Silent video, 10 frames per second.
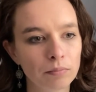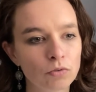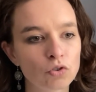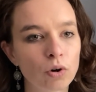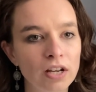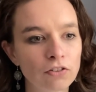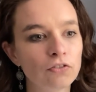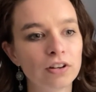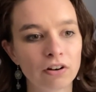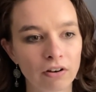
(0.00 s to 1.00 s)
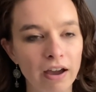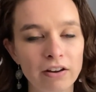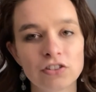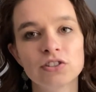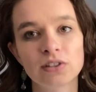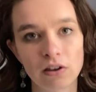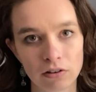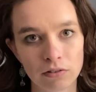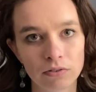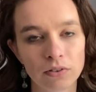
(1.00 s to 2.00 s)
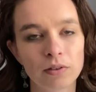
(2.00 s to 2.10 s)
trying to figure out how to solve